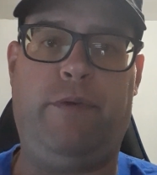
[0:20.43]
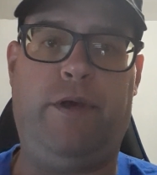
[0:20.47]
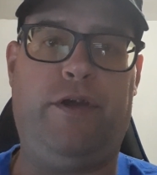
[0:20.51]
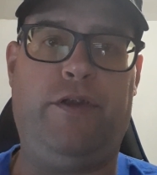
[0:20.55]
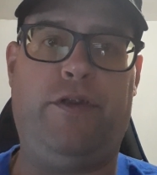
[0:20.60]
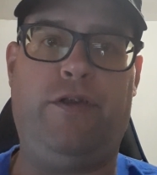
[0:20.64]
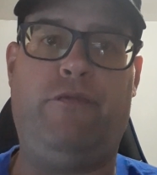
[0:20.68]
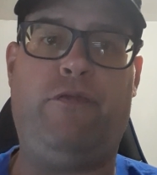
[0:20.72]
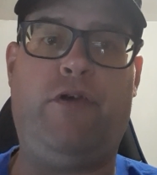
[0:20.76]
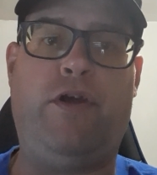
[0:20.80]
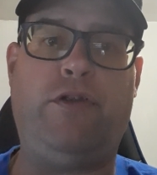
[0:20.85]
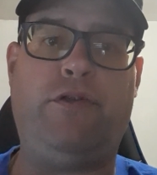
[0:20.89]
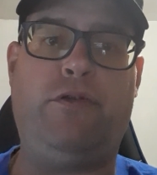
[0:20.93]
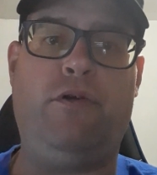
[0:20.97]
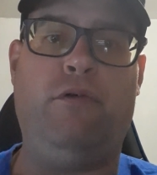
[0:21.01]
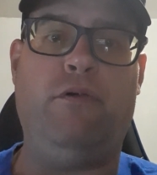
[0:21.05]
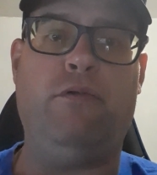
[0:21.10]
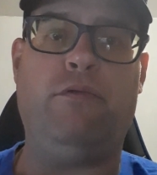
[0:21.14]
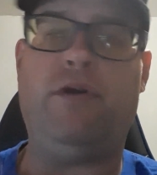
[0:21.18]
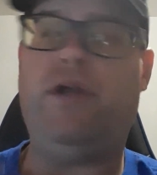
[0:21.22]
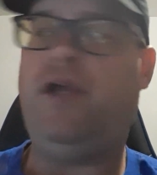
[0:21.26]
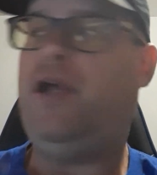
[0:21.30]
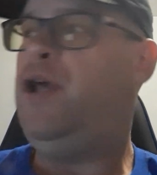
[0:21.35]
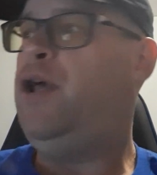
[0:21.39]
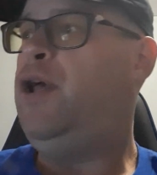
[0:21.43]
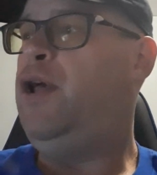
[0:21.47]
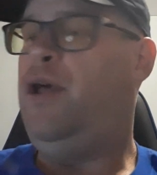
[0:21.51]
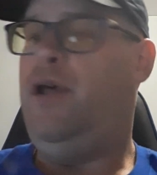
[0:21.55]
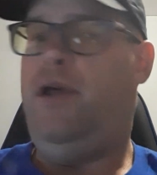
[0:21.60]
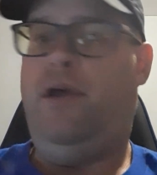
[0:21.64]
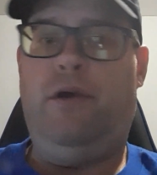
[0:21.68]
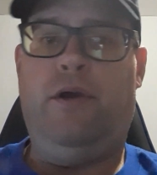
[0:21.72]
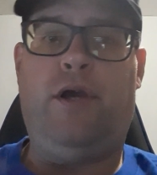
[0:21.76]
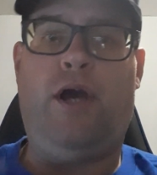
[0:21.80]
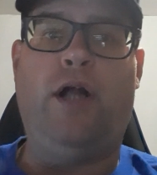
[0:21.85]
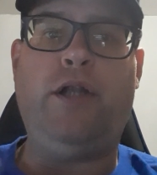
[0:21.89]
because if I don't,
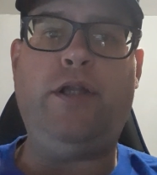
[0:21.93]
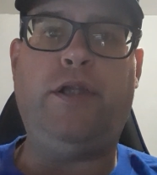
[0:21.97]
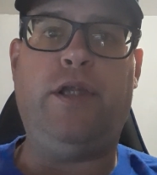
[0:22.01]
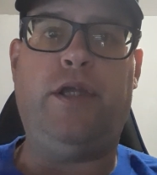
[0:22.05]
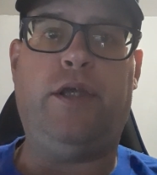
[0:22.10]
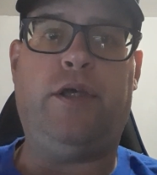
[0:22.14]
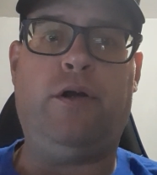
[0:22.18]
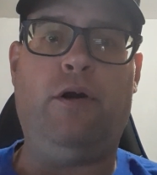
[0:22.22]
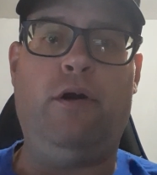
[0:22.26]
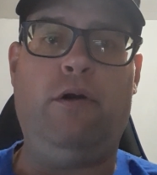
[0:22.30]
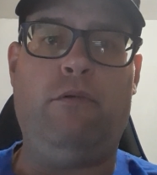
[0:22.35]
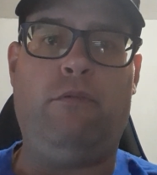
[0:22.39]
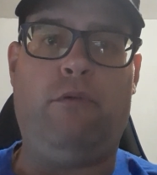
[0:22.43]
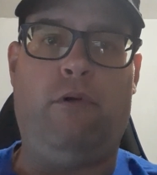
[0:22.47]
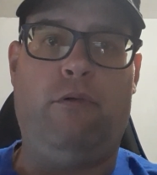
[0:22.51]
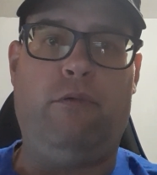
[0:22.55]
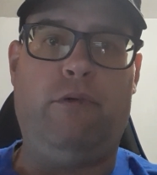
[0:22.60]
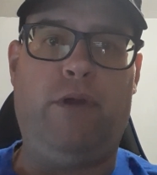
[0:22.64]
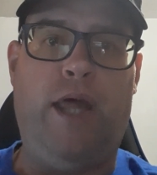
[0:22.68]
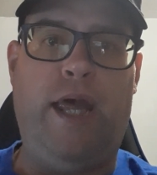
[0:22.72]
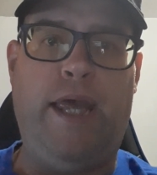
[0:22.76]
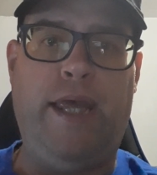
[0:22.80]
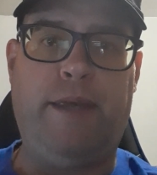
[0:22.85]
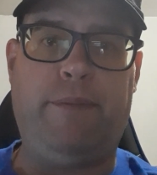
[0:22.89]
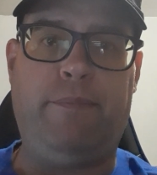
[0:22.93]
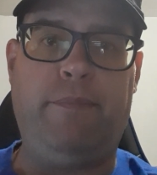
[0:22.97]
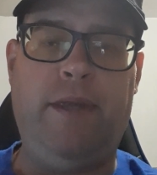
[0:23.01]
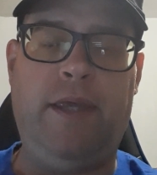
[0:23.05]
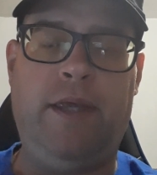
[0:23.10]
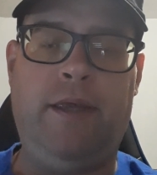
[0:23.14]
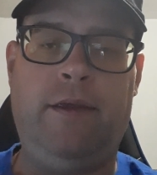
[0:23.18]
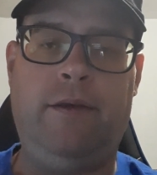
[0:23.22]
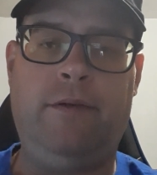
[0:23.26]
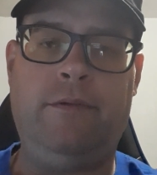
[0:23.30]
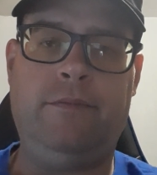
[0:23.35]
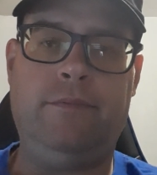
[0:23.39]
Cunty Kurt won't like
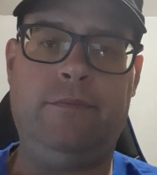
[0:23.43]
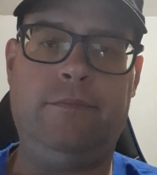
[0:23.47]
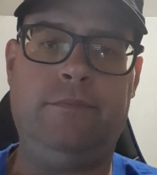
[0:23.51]
me.